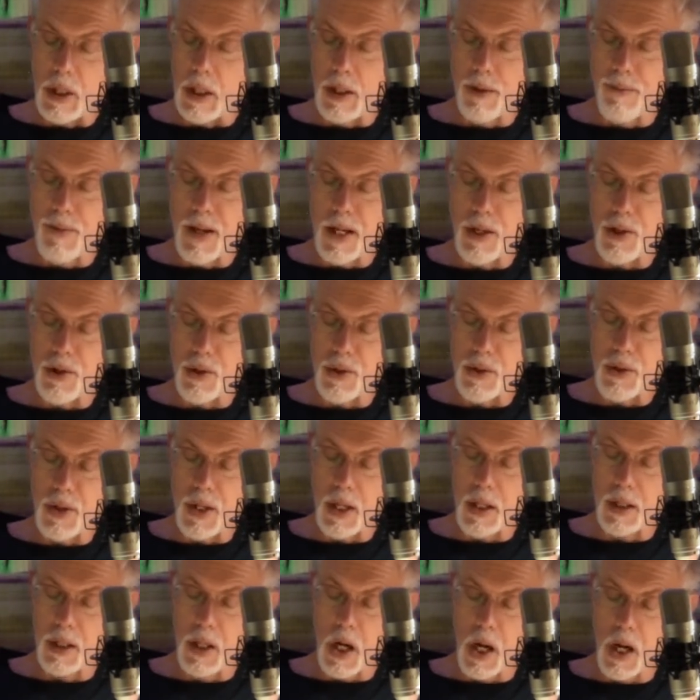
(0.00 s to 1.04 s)
and adventures they
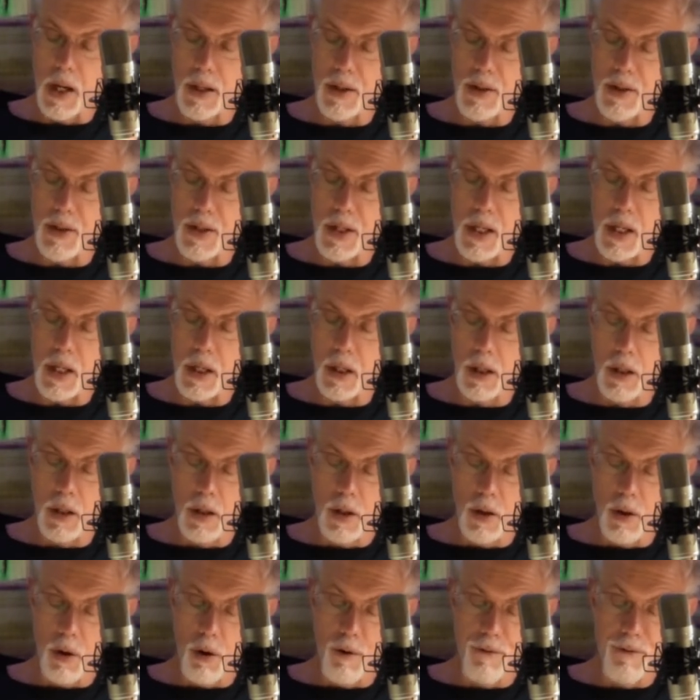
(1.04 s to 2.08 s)
had gone to seek
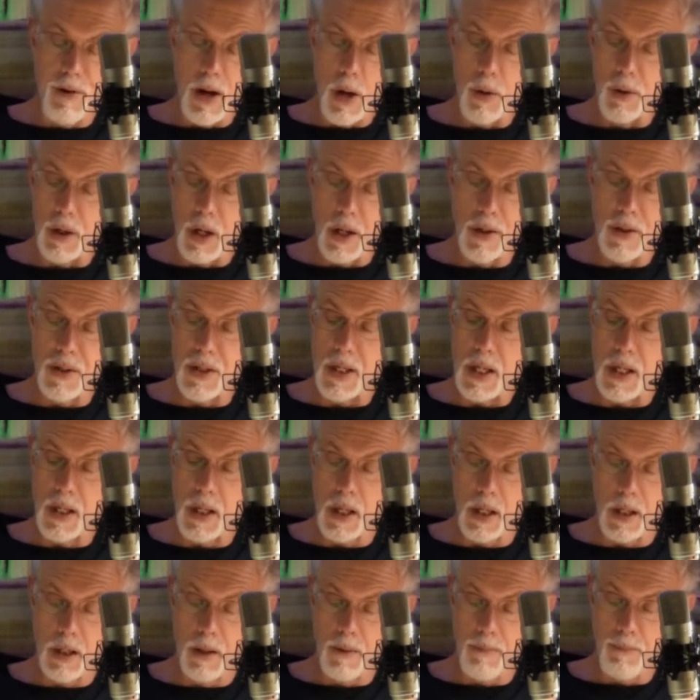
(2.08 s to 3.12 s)
or found
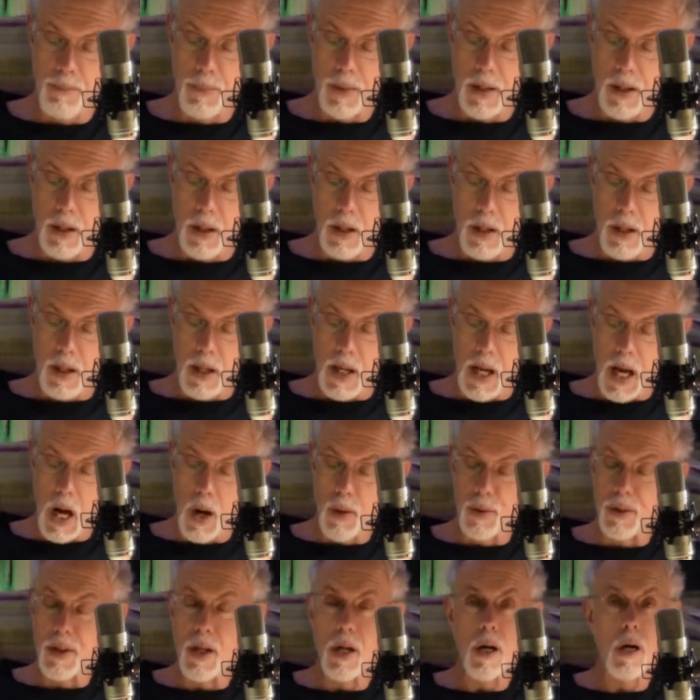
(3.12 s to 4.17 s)
unseeking.
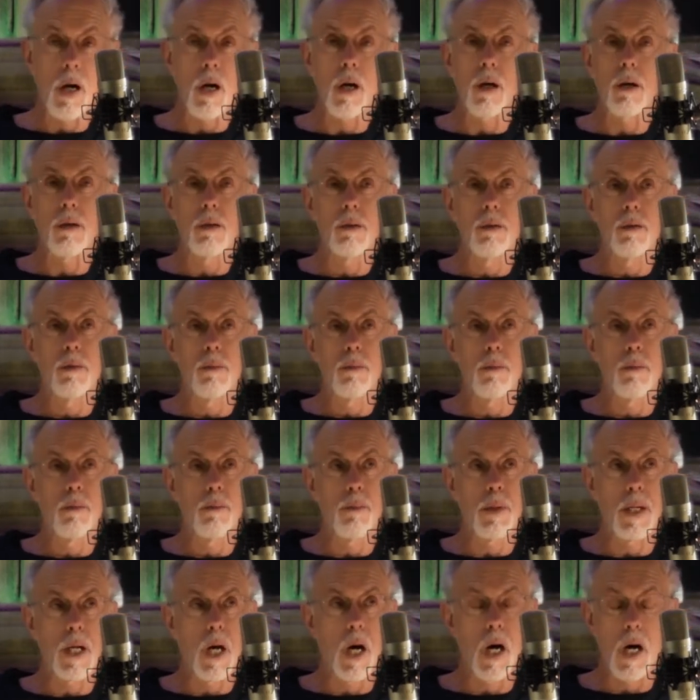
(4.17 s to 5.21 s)
Out there,
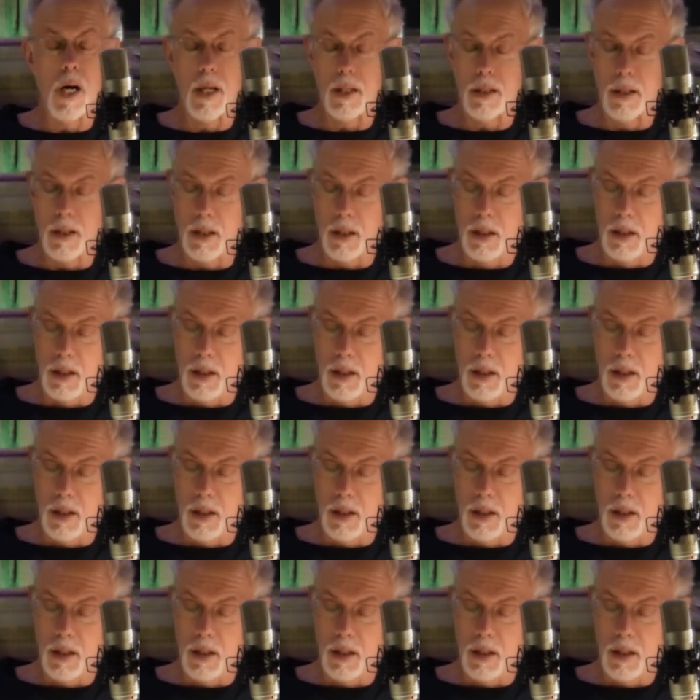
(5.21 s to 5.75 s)
beyond.